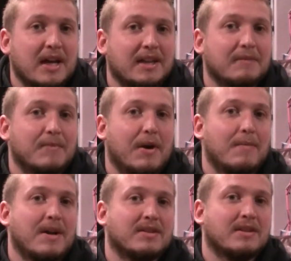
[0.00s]
I think
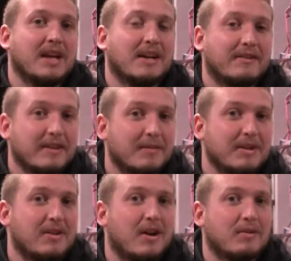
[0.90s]
Bellarmine's going to take a little
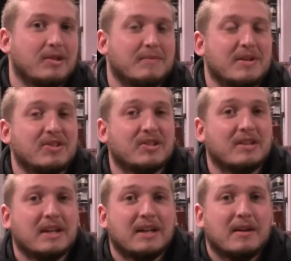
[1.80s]
bit longer with Jim Mitchell,
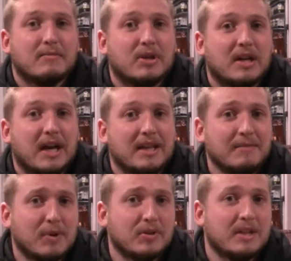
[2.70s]
but I
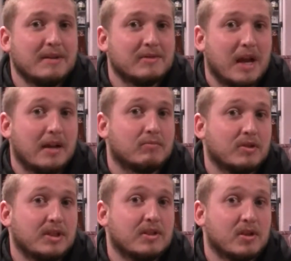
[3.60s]
think both teams had a
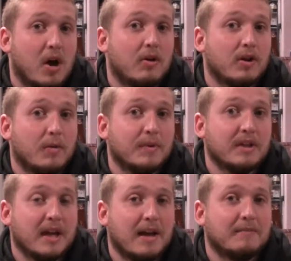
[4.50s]
really solid
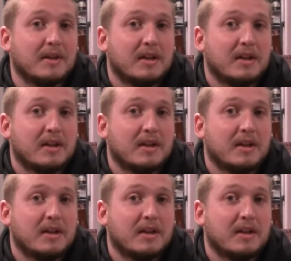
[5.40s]
opening game.